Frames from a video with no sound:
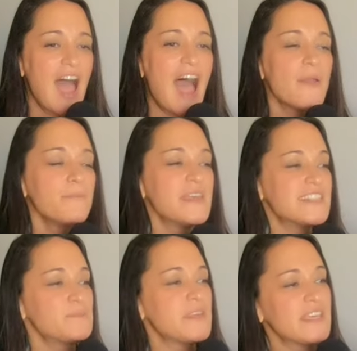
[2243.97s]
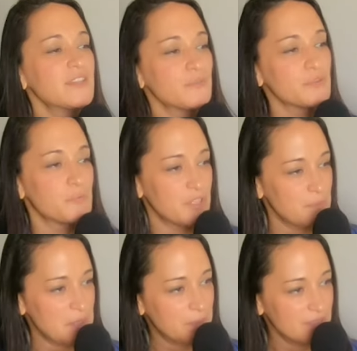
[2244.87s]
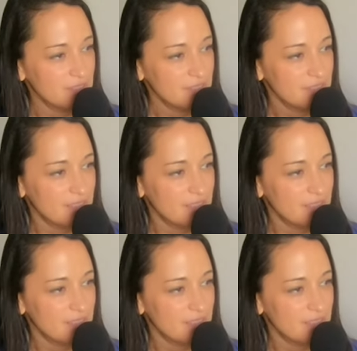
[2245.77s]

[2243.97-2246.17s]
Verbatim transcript: I miss being in the room with people.